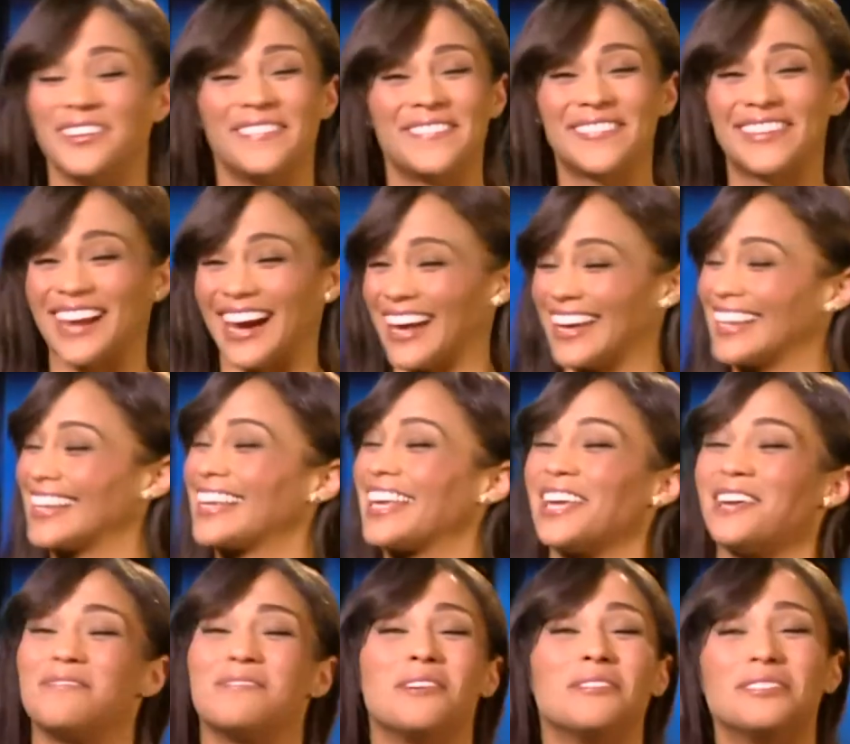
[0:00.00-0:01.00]
You've got to
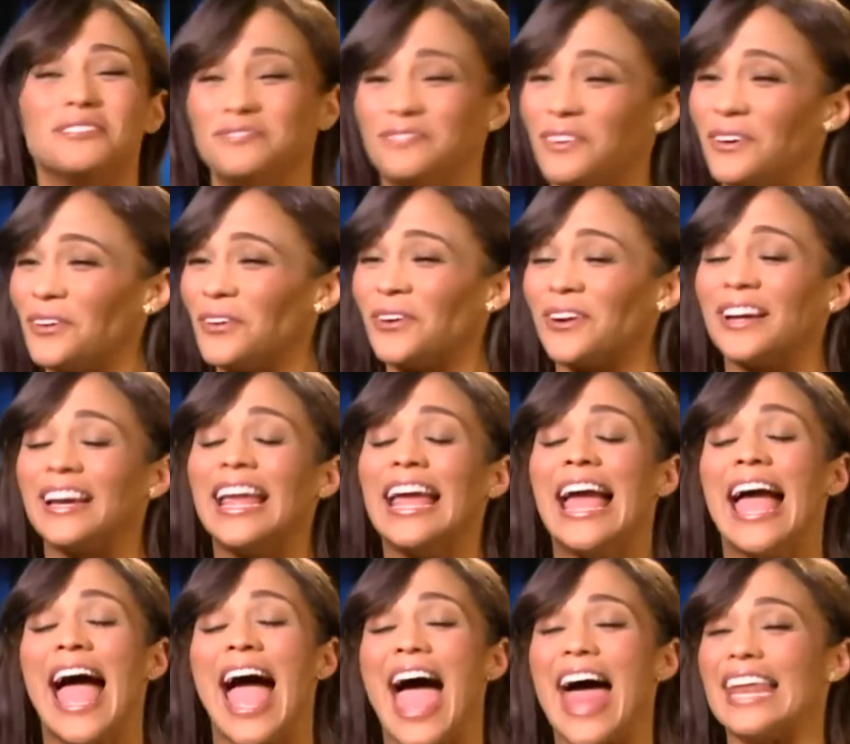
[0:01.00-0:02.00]
keep moving forward
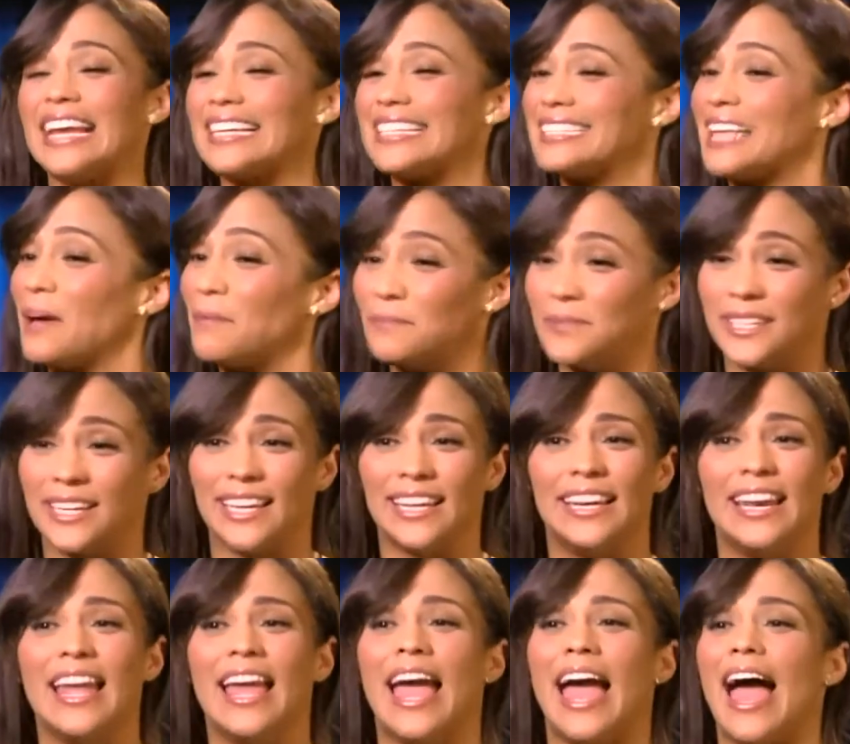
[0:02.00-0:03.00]
and accept
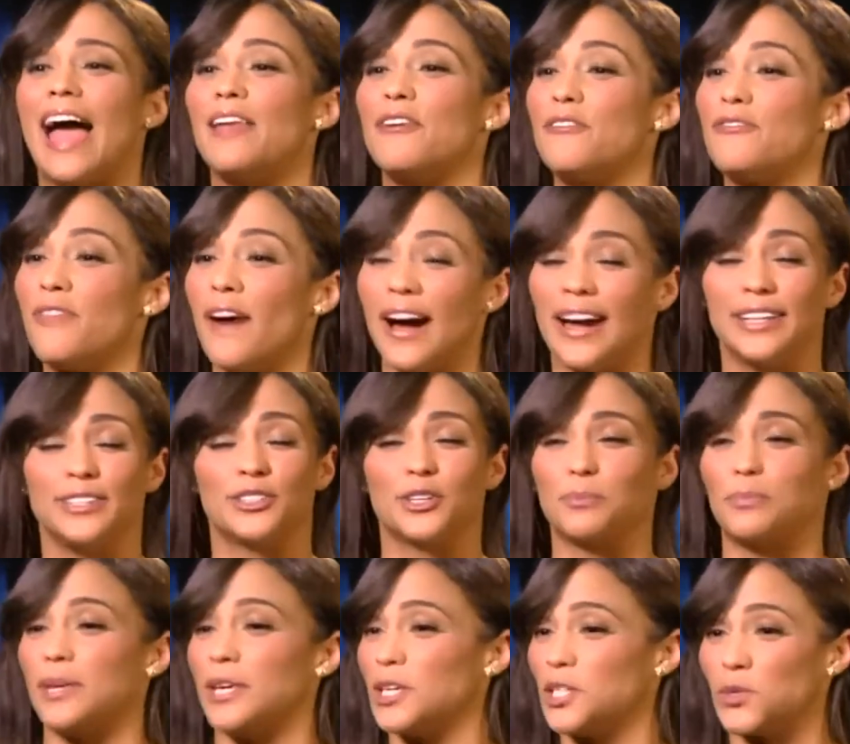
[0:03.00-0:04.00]
it and find
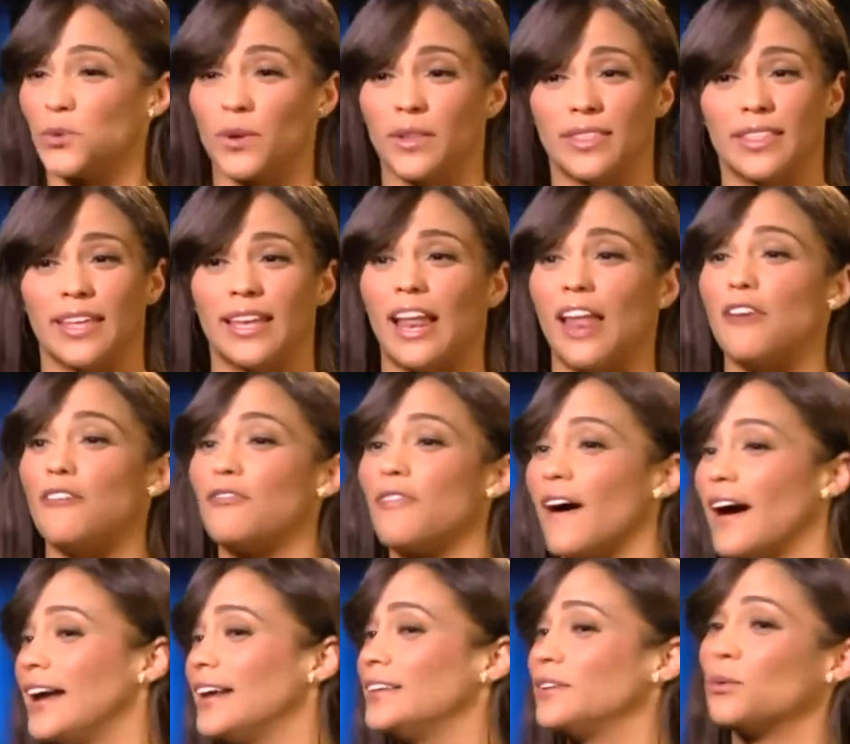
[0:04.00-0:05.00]
your peace with it and
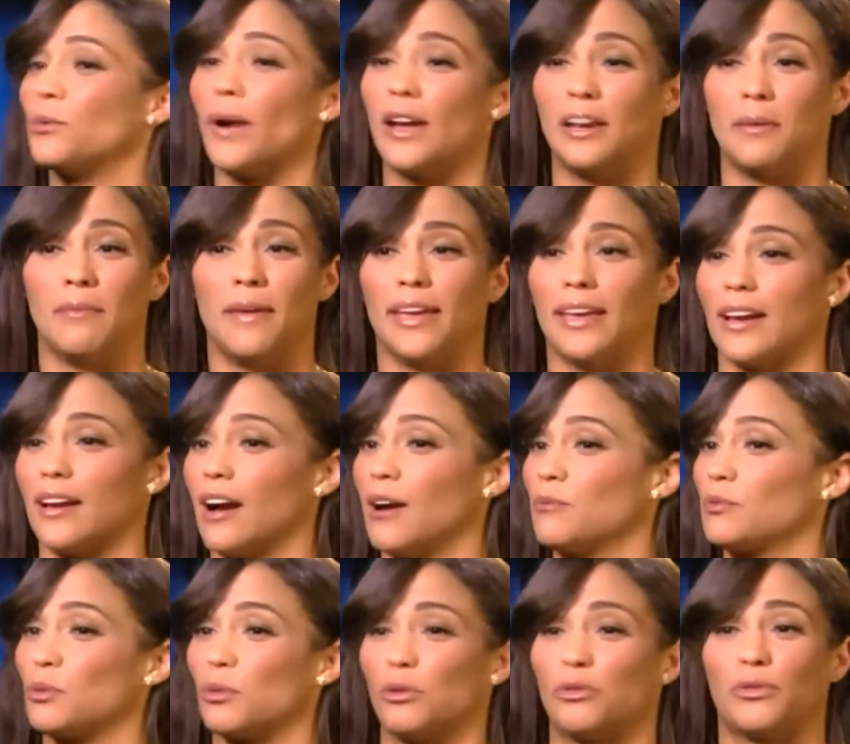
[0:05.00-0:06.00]
find a way to make it
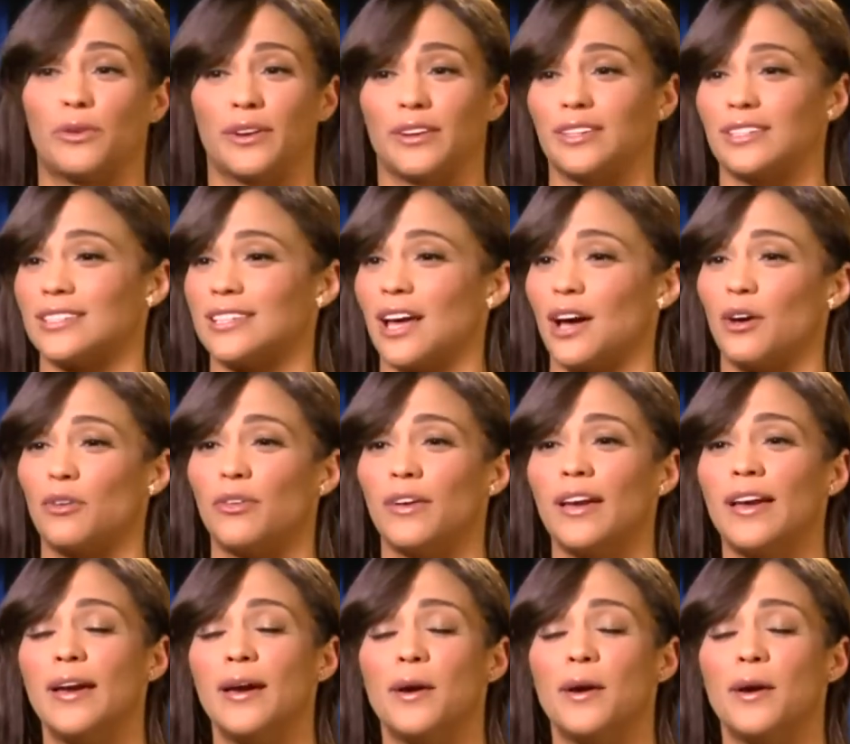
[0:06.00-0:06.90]
comfortable for yourself.